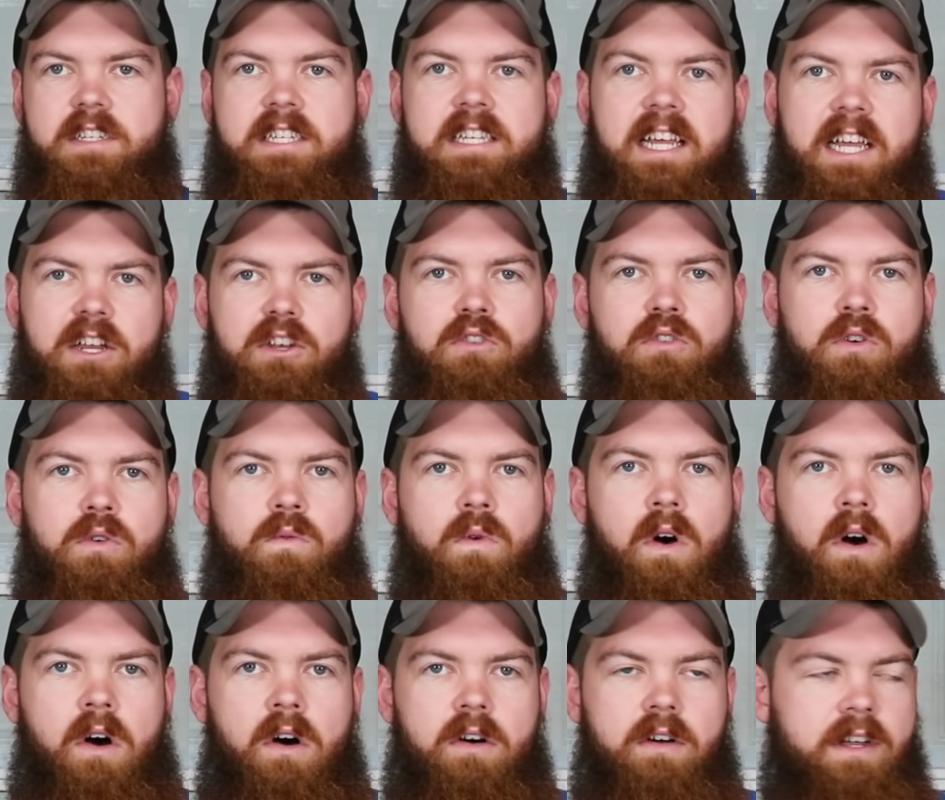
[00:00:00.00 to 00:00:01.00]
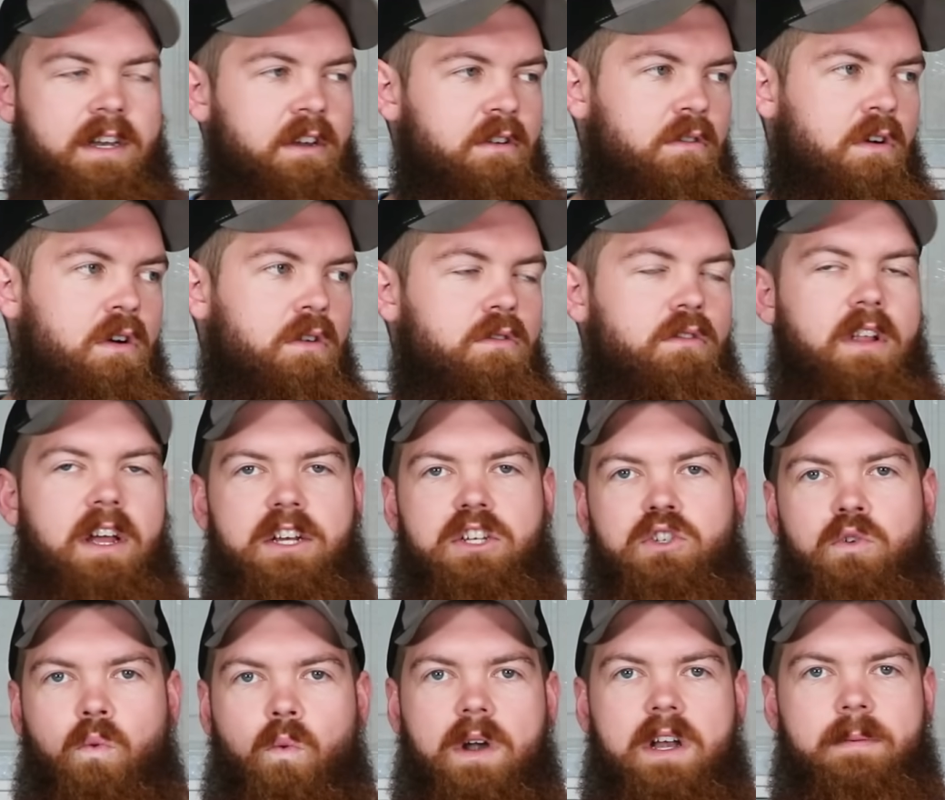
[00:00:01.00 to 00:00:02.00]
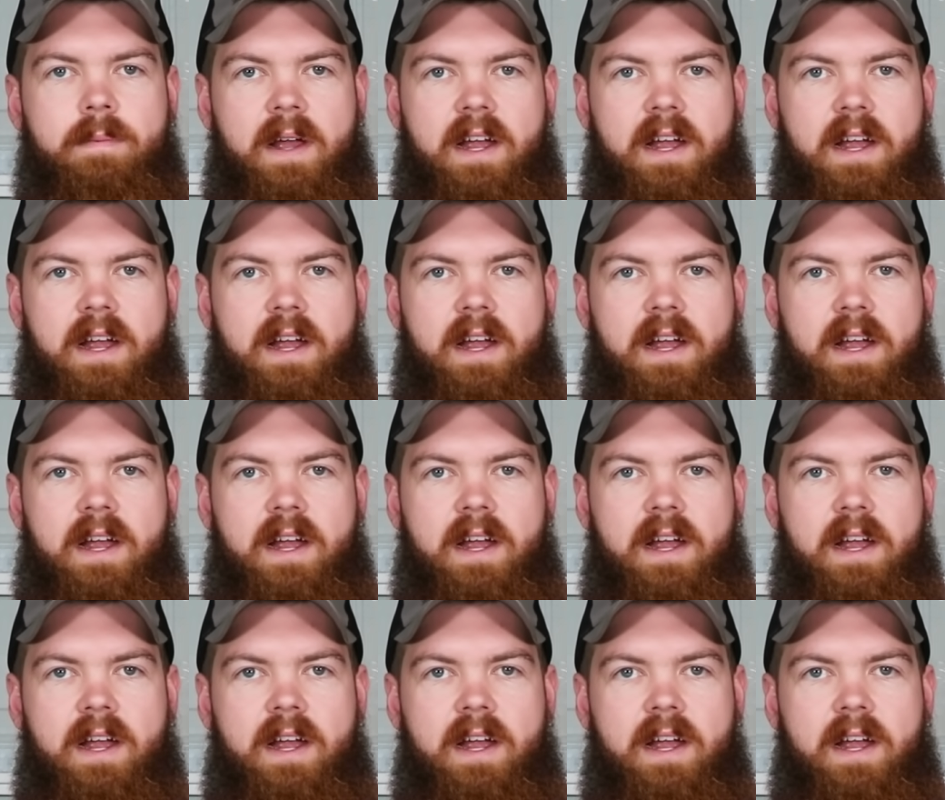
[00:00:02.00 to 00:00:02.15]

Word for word: stick it to a wall, and it'll hold like twenty